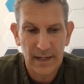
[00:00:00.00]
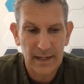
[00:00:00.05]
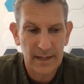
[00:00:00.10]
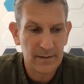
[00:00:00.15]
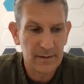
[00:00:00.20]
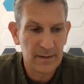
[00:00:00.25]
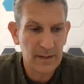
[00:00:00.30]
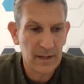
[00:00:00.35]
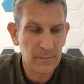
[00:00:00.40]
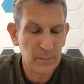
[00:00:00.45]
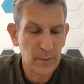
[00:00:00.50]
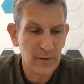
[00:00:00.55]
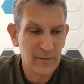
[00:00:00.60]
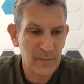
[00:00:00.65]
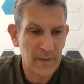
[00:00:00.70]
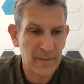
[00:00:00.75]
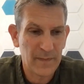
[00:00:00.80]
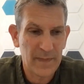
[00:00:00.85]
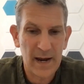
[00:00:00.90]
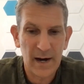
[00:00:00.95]
the
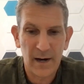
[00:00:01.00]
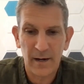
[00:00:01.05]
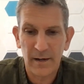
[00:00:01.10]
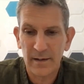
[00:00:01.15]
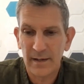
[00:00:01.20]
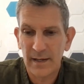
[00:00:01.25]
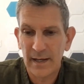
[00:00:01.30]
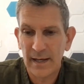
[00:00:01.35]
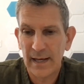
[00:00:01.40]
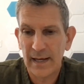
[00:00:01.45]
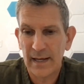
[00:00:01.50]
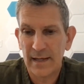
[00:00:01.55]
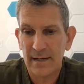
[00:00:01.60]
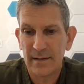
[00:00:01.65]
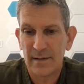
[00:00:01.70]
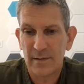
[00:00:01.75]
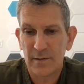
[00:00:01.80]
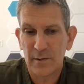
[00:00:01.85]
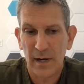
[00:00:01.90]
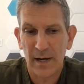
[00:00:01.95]
movement there,
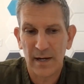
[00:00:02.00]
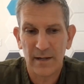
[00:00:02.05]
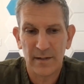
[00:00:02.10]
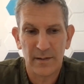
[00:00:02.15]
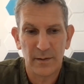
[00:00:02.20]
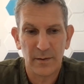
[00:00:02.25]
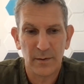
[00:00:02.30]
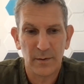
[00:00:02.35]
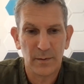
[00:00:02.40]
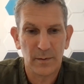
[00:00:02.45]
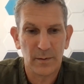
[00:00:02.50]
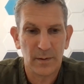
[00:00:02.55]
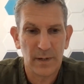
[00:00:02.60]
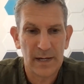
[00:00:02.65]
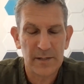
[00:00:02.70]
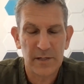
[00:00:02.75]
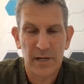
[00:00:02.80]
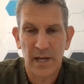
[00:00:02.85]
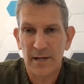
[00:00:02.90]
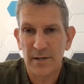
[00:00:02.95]
and trying to do
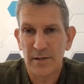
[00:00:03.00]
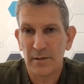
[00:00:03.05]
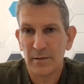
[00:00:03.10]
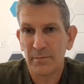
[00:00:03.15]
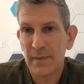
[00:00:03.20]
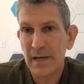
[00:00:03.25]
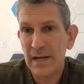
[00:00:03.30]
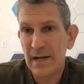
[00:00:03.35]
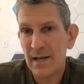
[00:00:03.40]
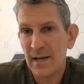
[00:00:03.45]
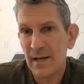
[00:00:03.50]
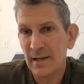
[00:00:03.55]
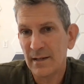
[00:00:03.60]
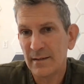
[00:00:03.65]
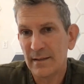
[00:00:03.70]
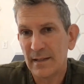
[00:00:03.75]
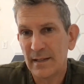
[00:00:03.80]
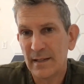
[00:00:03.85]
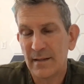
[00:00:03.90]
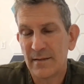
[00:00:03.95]
educational
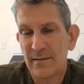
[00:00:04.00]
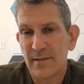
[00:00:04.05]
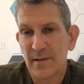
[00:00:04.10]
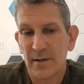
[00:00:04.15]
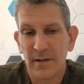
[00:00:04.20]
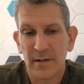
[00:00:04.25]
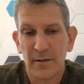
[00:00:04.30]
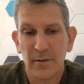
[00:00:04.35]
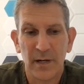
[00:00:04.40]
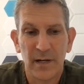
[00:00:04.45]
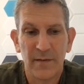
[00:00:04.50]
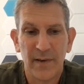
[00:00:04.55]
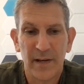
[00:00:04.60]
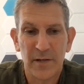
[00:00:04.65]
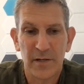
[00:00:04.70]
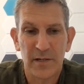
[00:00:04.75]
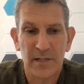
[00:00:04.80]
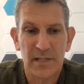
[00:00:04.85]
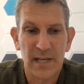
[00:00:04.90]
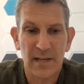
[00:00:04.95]
media, and started
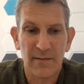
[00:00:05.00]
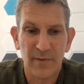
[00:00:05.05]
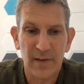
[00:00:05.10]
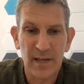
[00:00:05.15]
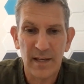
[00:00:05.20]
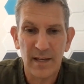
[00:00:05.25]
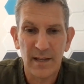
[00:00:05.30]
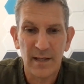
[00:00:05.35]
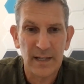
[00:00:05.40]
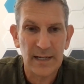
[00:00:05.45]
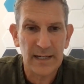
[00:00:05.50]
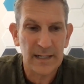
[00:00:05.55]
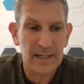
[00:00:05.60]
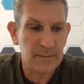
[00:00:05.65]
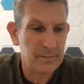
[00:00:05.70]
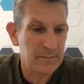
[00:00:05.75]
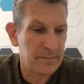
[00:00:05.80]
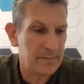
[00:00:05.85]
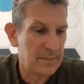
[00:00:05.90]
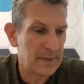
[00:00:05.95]
Greenovation TV
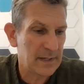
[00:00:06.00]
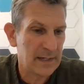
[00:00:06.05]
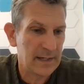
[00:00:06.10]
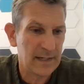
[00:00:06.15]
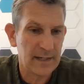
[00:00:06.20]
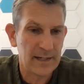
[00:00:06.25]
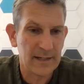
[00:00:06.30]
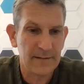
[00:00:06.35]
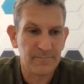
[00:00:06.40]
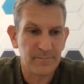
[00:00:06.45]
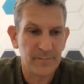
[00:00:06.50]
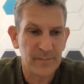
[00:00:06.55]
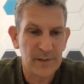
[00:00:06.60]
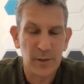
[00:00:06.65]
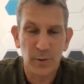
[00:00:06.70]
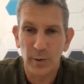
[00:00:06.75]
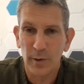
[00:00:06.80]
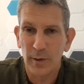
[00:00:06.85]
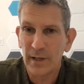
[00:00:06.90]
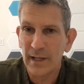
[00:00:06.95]

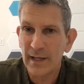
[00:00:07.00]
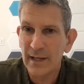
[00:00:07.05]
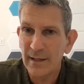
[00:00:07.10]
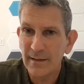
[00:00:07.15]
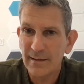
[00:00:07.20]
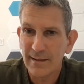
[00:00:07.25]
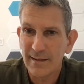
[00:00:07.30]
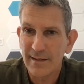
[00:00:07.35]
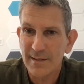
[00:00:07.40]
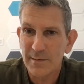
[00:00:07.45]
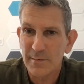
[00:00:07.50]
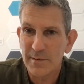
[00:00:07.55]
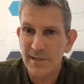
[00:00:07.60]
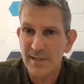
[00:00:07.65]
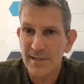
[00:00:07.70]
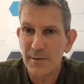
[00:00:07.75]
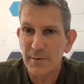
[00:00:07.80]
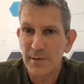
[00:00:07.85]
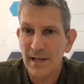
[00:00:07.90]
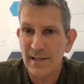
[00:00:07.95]
too early because it
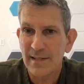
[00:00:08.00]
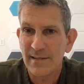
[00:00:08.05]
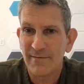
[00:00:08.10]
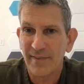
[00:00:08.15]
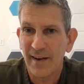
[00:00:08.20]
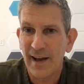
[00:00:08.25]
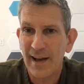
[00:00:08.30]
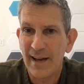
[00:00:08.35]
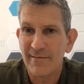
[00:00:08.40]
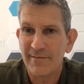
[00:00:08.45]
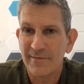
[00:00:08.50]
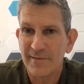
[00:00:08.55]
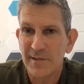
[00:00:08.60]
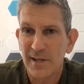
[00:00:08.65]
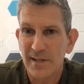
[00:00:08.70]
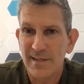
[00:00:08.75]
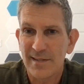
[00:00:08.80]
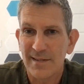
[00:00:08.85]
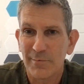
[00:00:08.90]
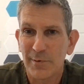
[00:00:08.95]
was 2005,
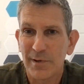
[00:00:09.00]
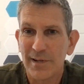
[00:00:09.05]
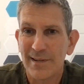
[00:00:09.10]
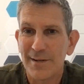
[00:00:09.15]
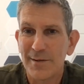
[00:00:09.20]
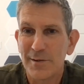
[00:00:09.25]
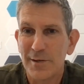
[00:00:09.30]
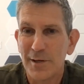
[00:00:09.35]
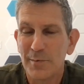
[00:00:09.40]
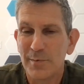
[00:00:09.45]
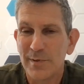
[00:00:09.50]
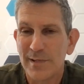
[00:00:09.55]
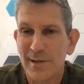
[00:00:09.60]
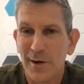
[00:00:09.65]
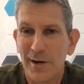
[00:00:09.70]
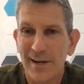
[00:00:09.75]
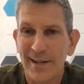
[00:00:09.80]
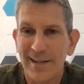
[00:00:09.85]
just when YouTube